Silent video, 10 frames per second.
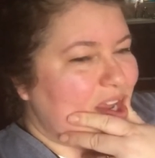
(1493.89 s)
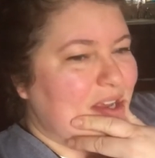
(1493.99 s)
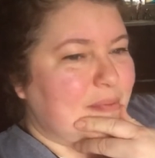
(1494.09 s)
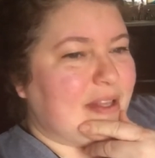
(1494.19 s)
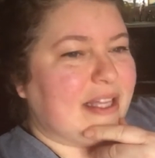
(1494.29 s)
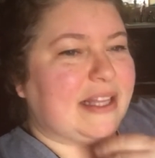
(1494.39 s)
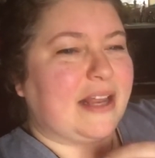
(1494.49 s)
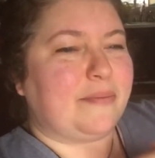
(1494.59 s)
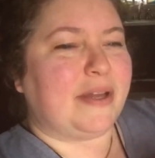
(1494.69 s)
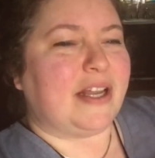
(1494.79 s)
He can be like
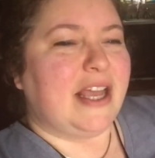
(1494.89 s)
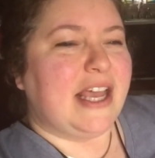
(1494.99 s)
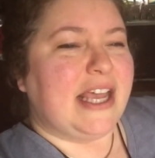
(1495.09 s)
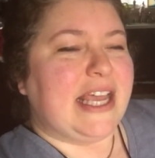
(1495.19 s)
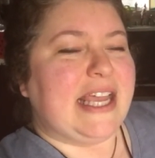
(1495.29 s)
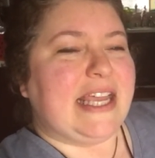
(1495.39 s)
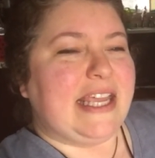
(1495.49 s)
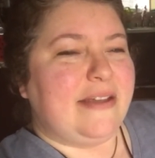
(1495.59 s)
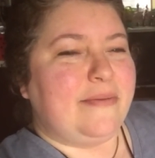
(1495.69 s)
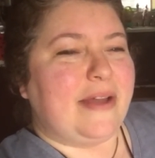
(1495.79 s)
that, but
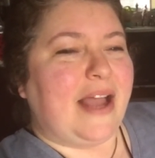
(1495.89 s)
he